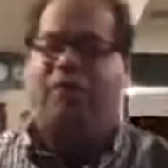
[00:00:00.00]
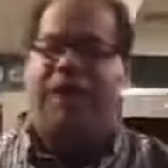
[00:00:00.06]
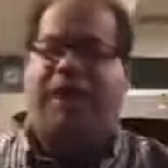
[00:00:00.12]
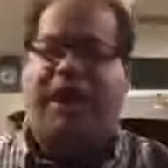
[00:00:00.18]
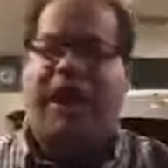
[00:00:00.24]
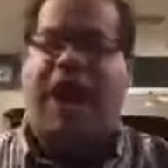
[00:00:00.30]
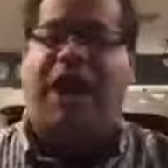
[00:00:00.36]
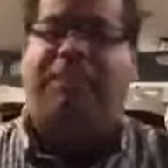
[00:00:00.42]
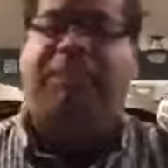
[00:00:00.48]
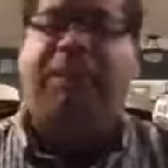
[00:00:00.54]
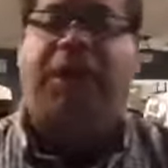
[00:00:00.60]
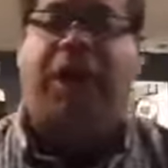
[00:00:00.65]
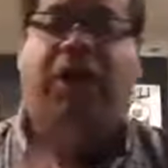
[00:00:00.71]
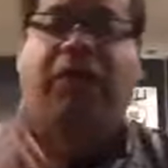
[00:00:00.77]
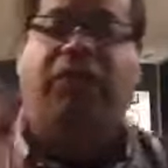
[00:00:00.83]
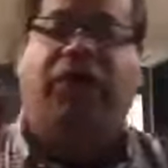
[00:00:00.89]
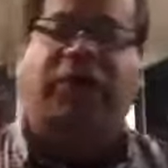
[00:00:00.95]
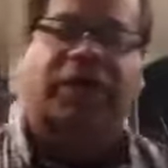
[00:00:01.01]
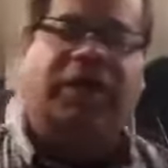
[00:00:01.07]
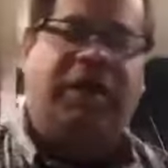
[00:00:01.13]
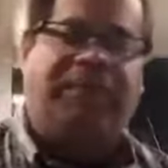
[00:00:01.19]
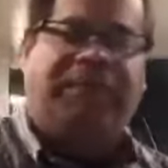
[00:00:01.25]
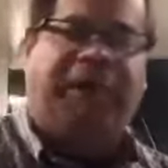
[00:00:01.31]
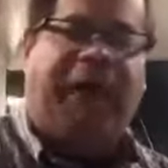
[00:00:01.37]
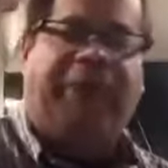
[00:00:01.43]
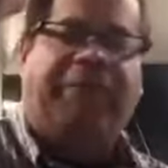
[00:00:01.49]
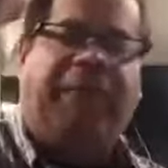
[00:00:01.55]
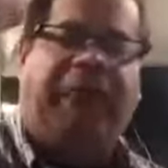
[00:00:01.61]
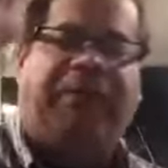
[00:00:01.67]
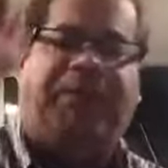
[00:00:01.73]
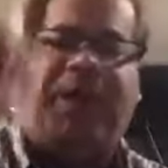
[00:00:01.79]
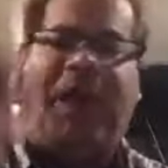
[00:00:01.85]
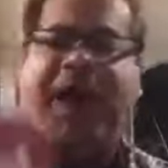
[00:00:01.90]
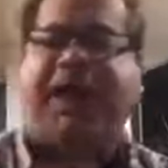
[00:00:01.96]
recopied over to the
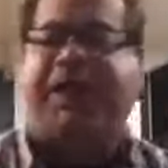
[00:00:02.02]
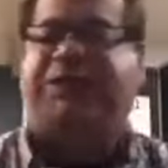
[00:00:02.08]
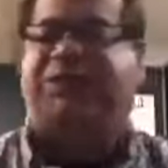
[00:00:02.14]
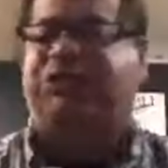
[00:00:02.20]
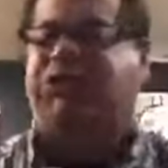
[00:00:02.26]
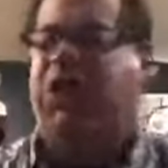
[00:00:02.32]
public page,